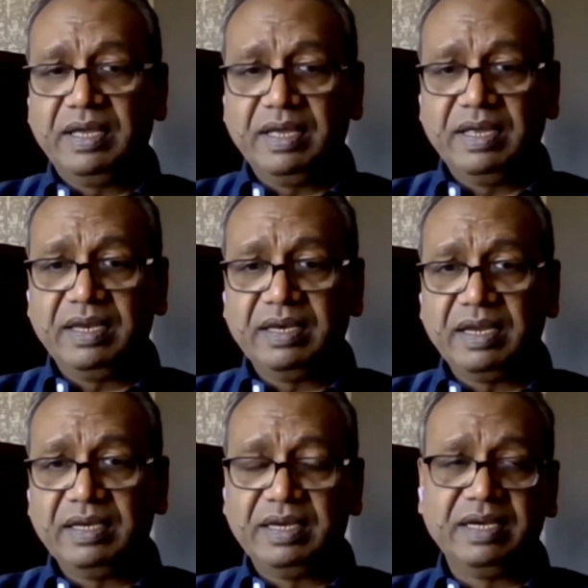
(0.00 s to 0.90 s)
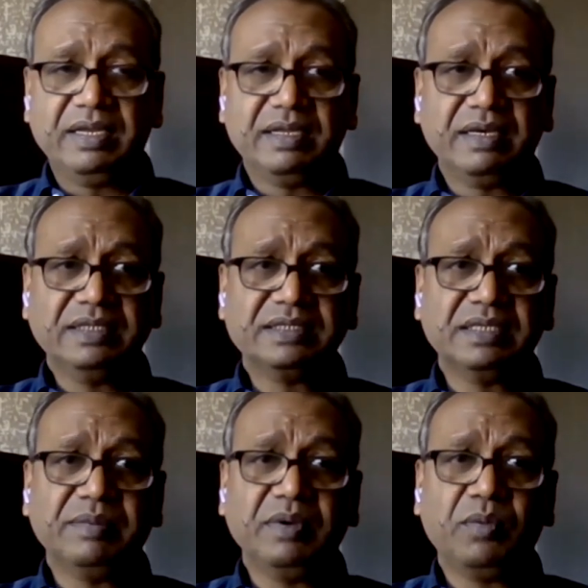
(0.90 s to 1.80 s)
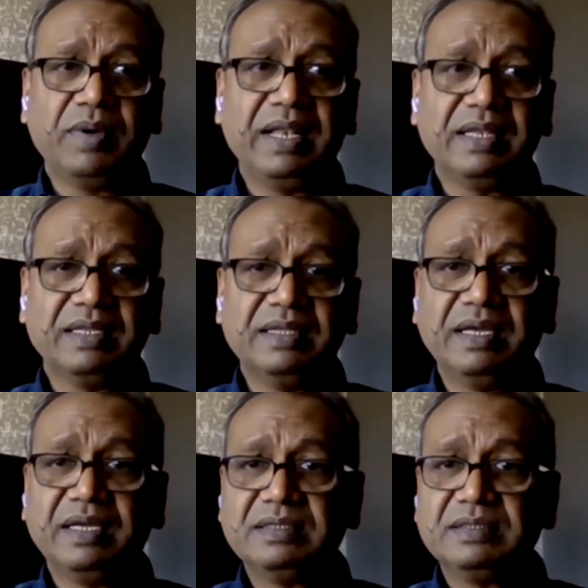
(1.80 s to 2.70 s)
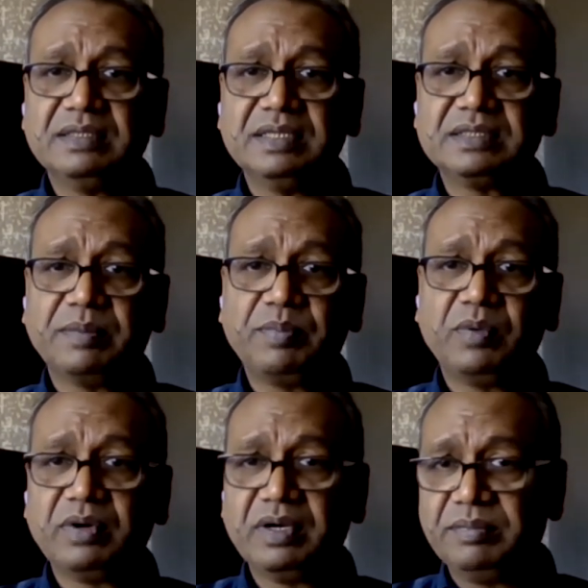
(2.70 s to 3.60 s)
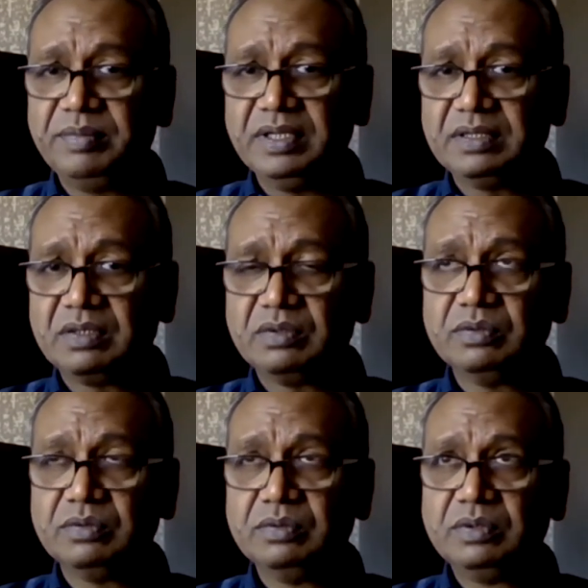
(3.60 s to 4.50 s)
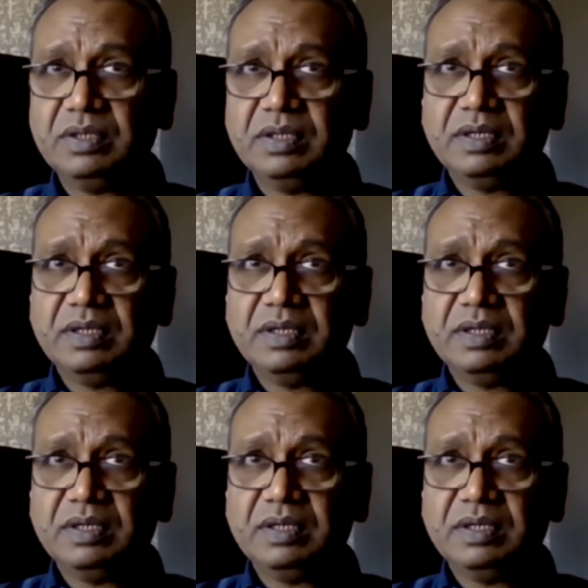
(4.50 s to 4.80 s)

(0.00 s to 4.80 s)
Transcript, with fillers: and I did reasonably well that they they supported me through